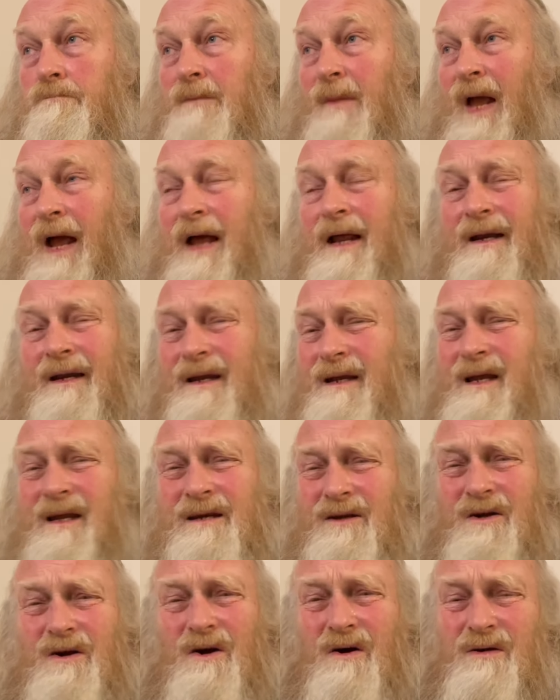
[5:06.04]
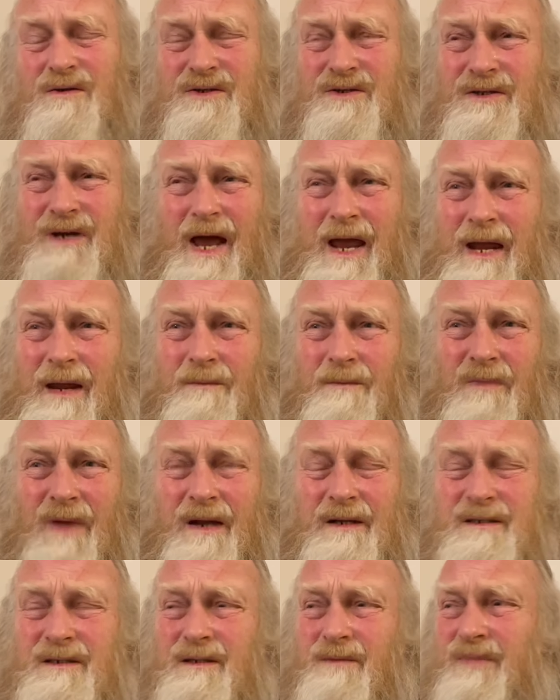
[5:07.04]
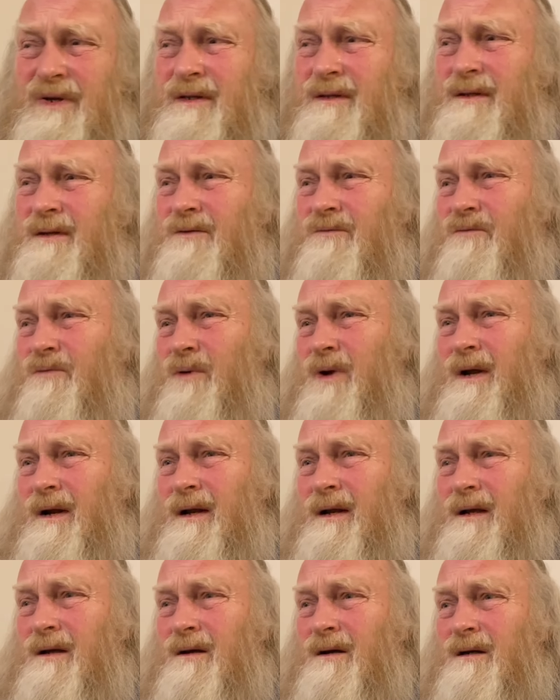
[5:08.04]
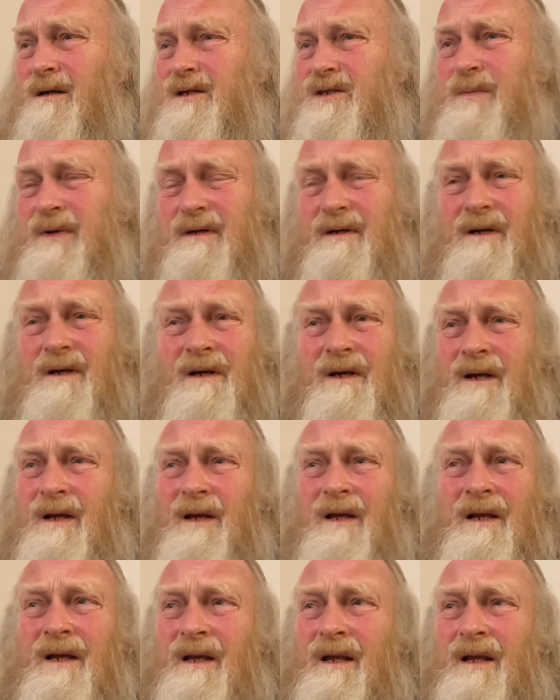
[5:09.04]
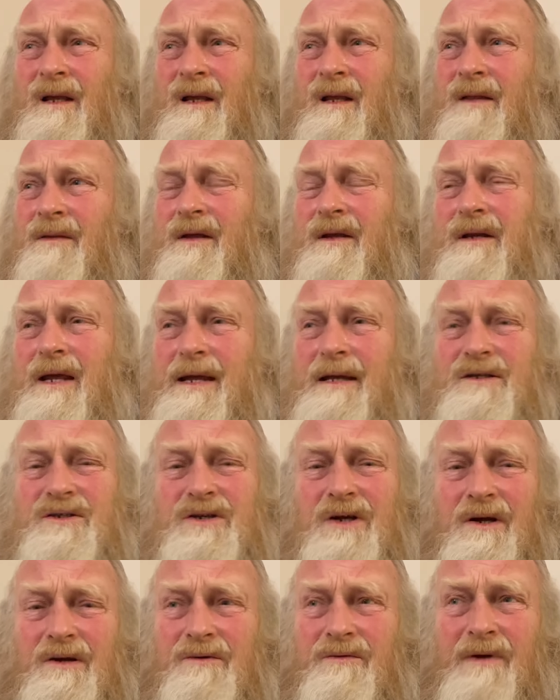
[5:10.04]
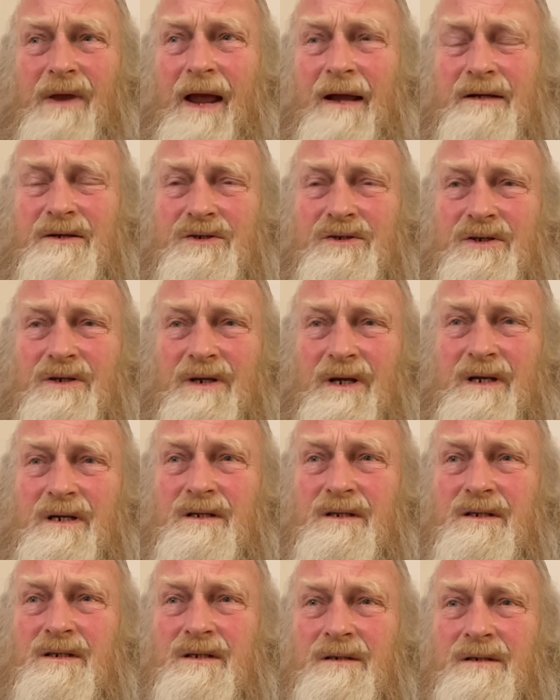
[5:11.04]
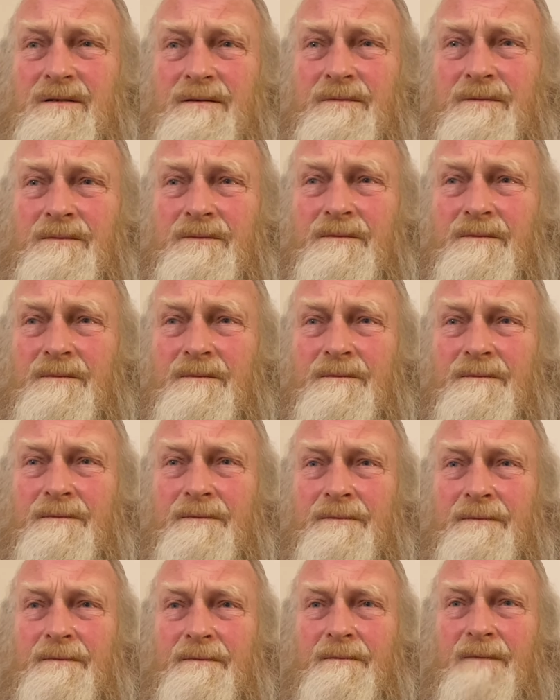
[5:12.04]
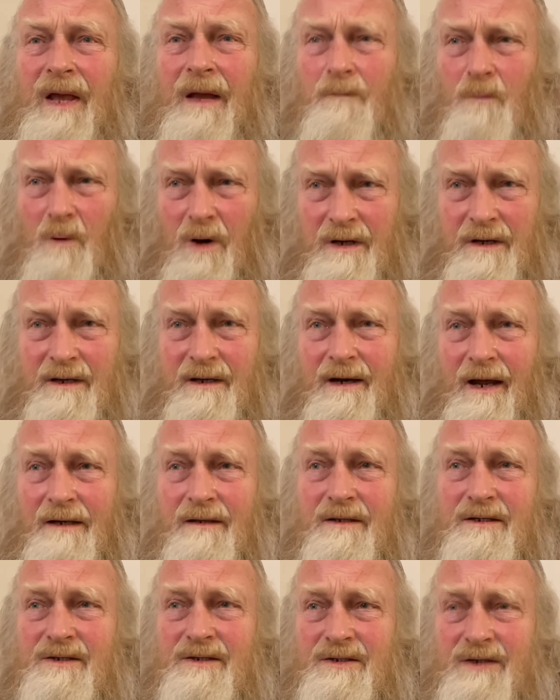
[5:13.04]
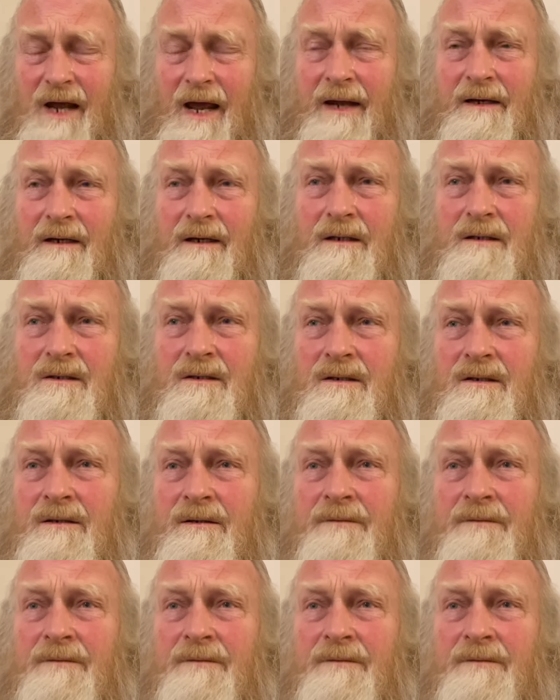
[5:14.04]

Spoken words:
And in God's name, that's the bit that really hurts. But the knee-jerk reaction is, and one can understand it,